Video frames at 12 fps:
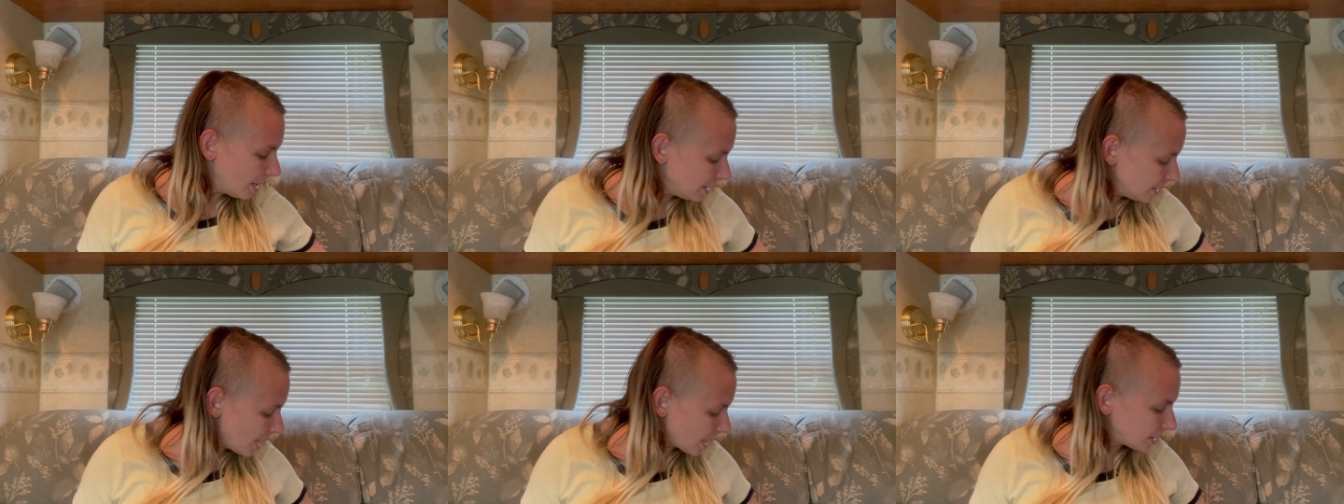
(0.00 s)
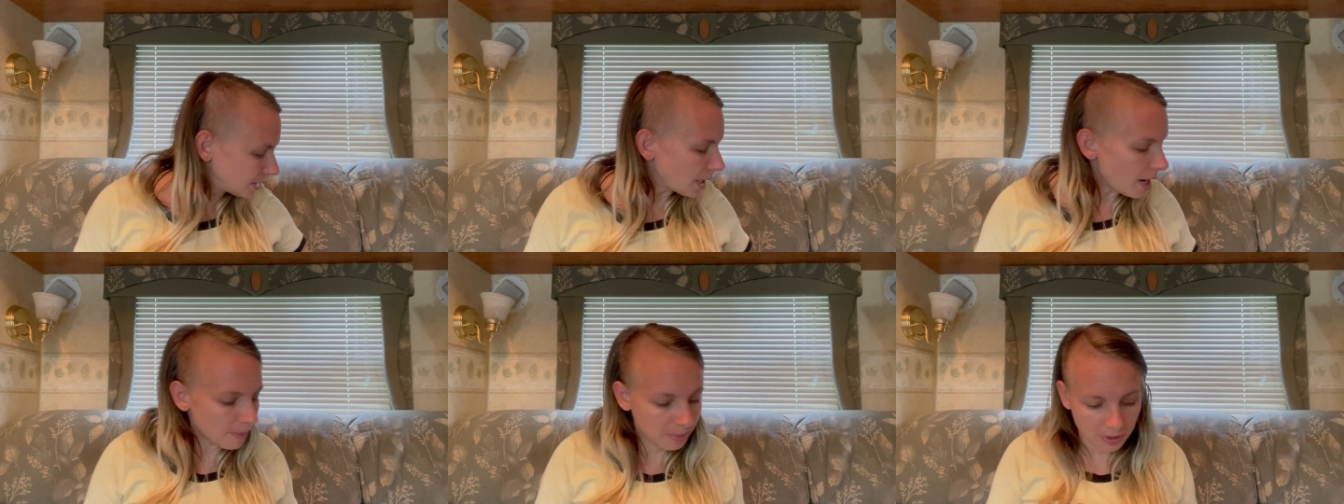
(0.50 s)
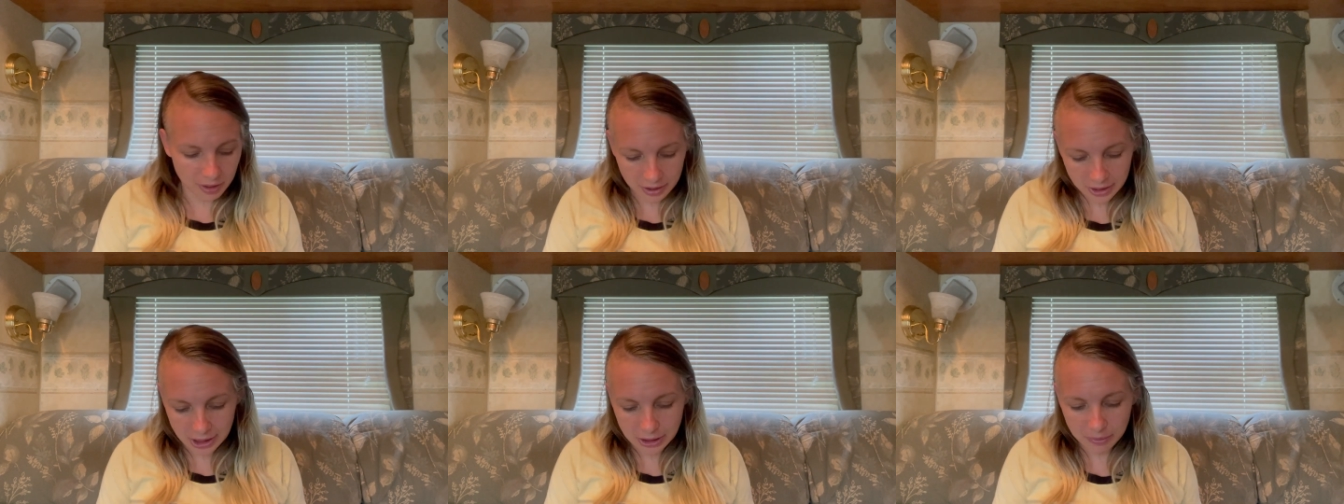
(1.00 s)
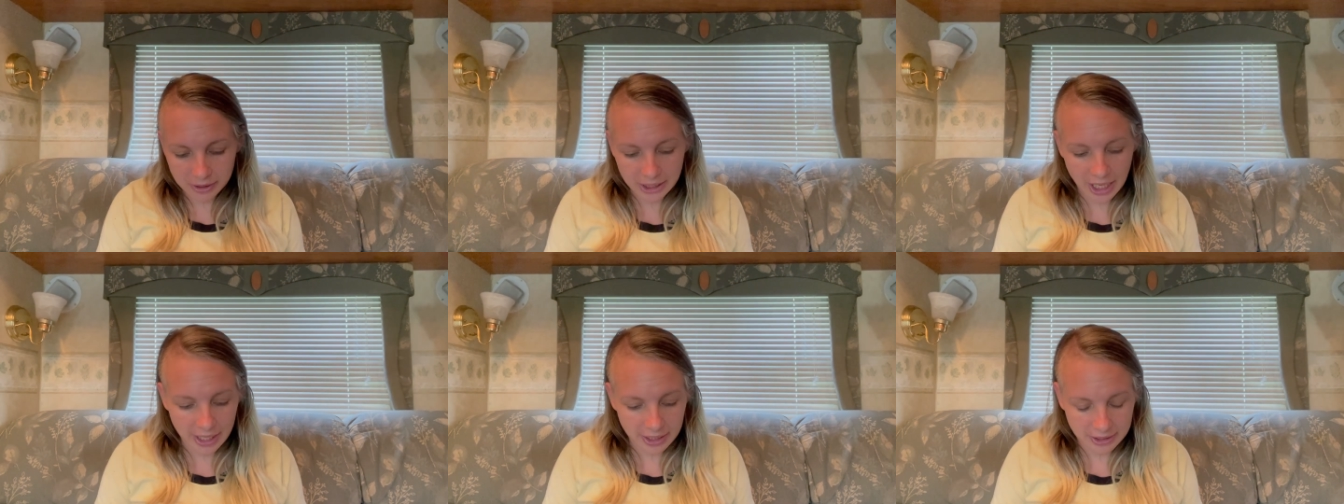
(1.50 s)
Next up, this was
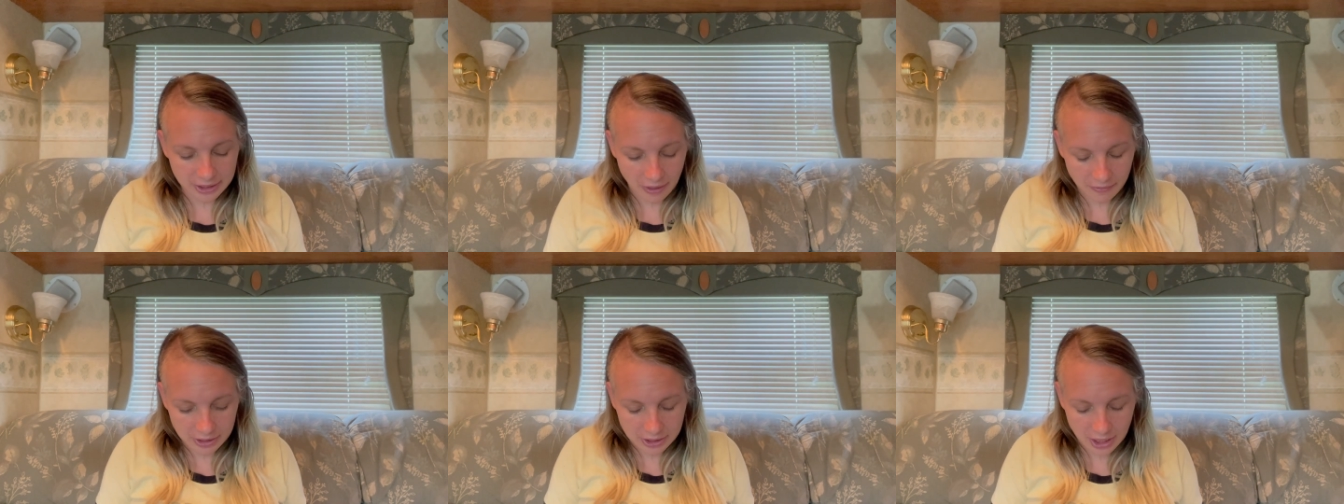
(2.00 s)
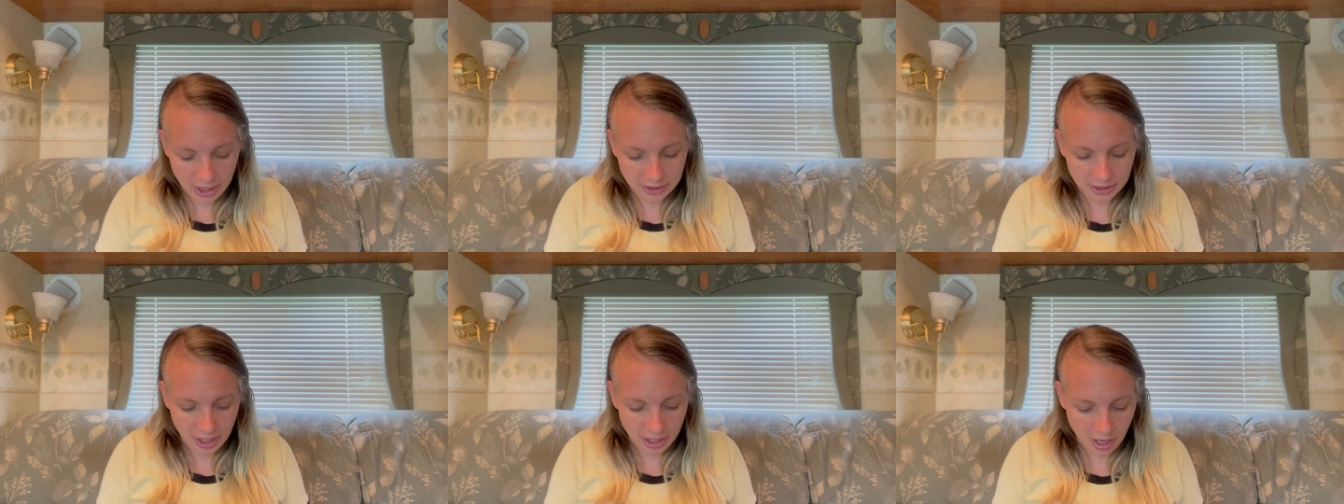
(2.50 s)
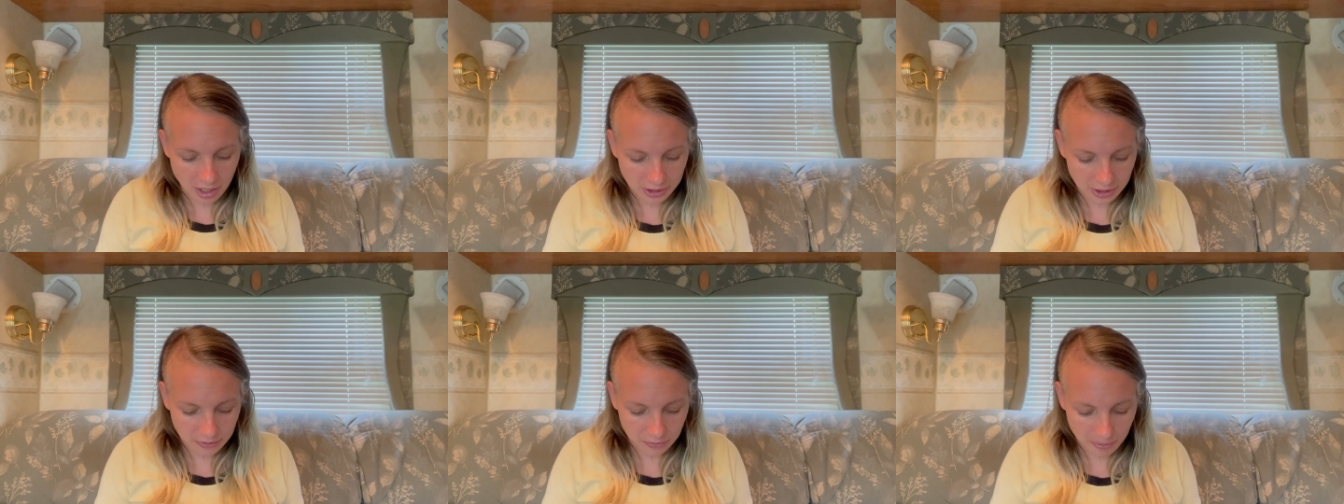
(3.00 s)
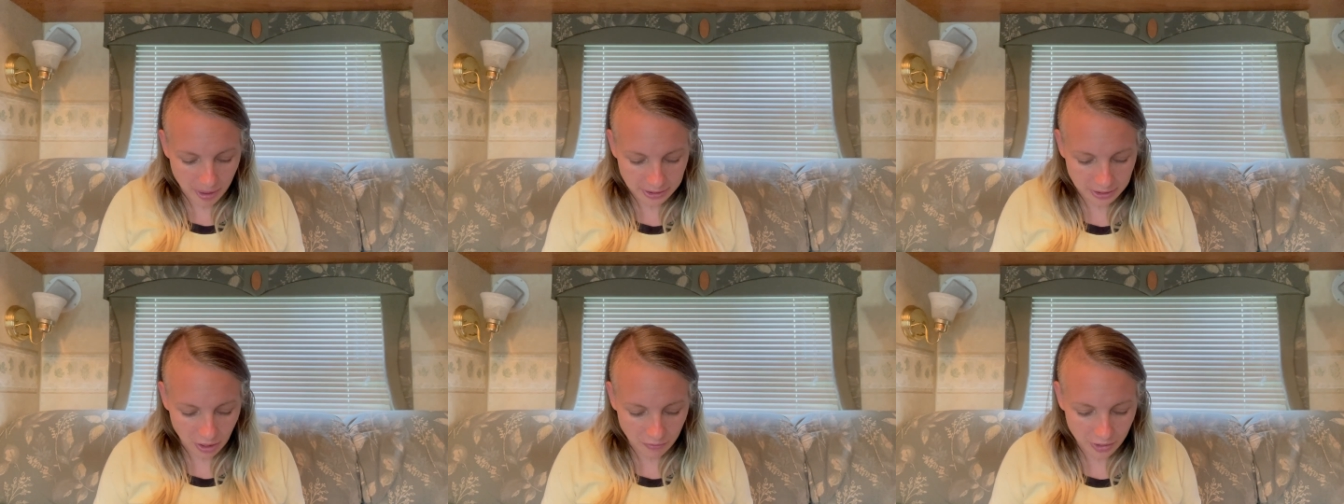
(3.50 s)
87 cents and I got this for
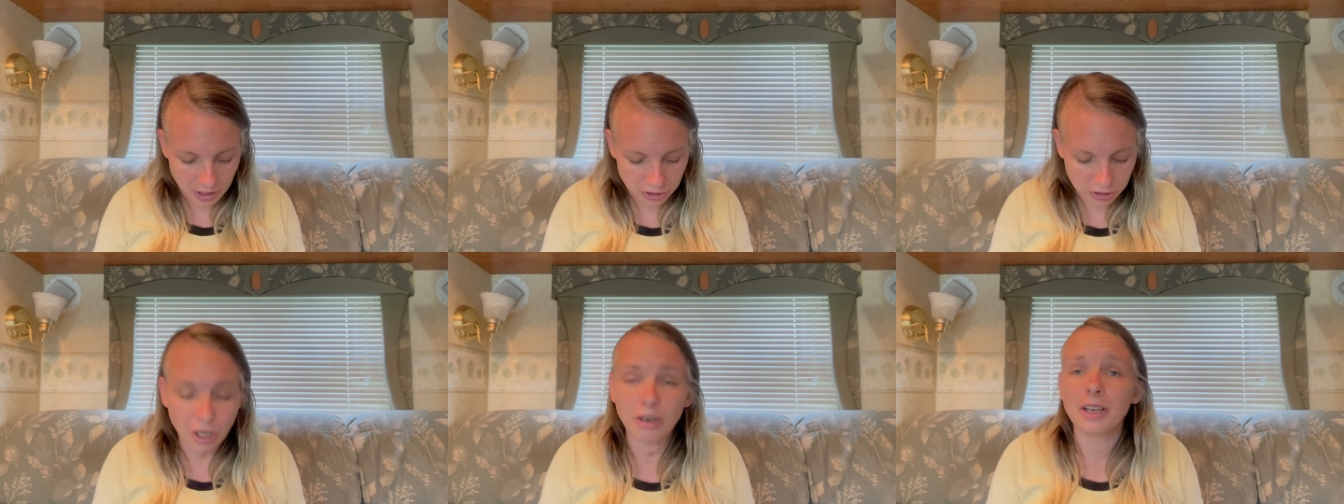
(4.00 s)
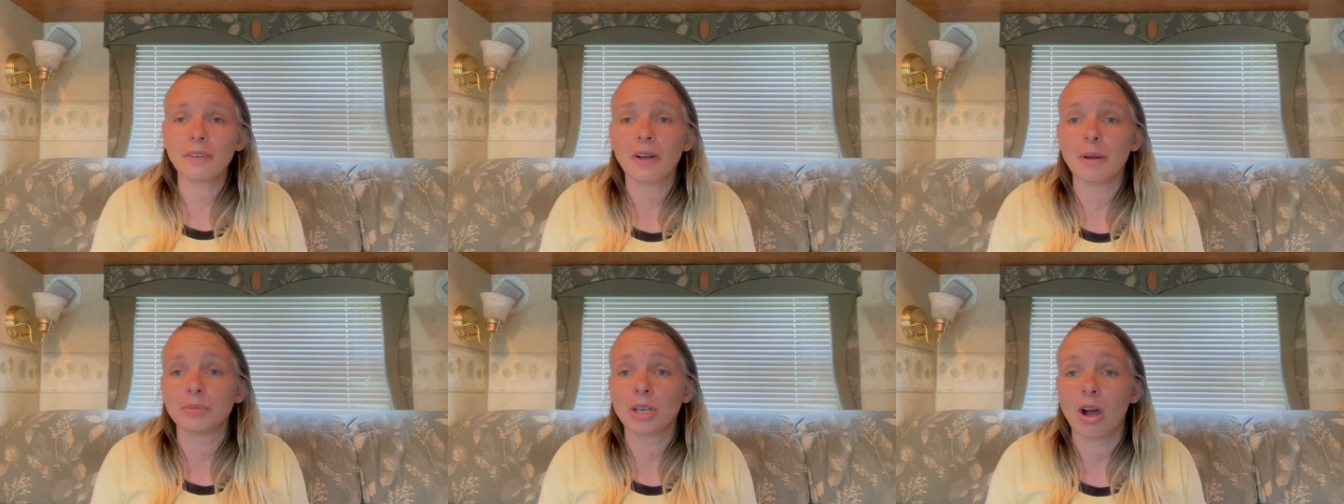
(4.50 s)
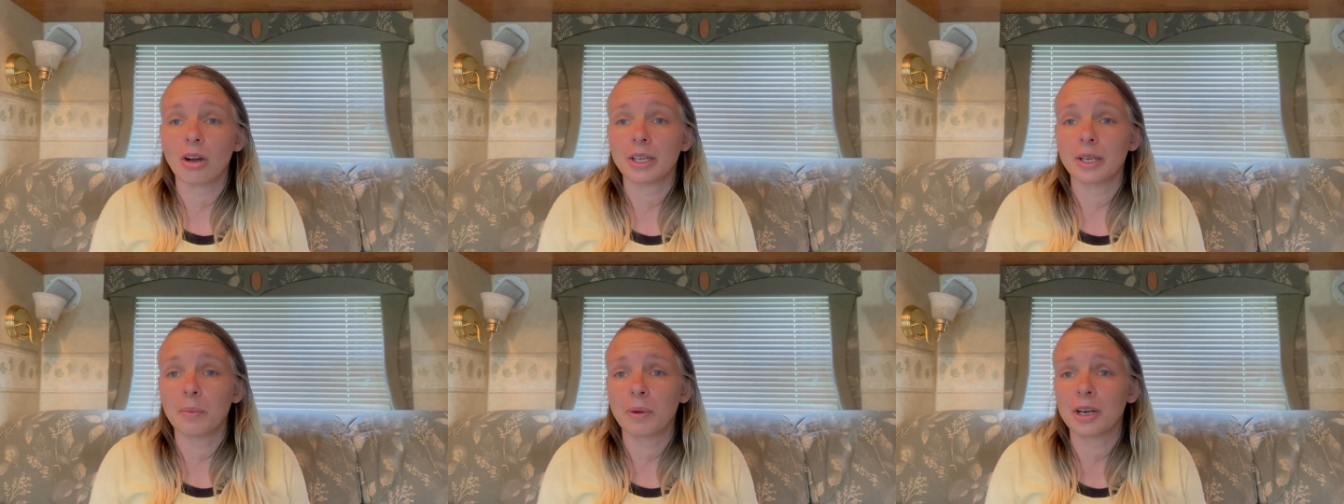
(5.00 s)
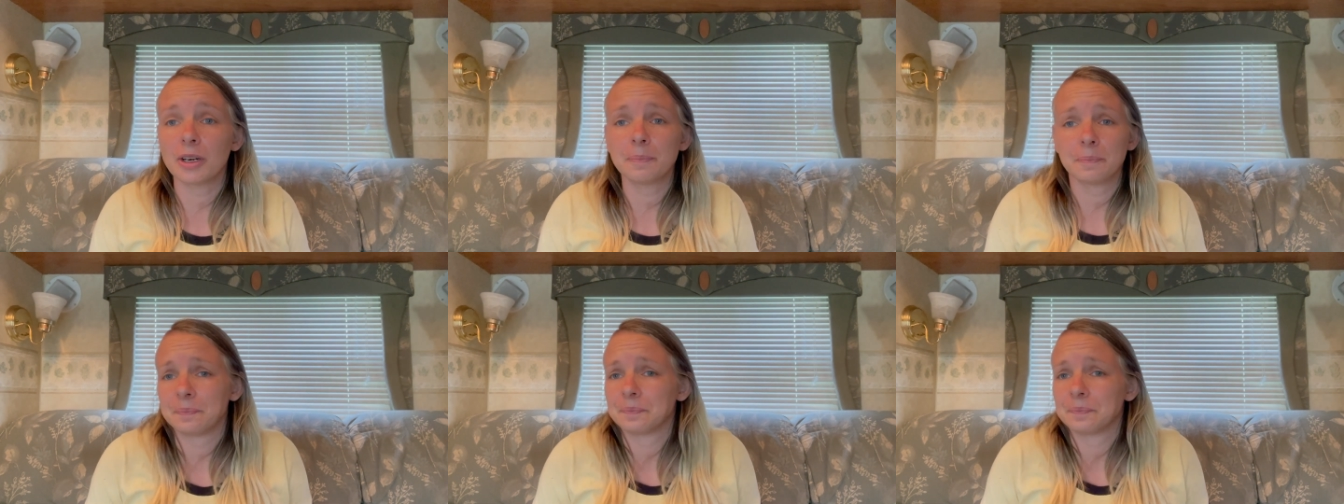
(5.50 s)
myself. And sorry if I'm talking weird.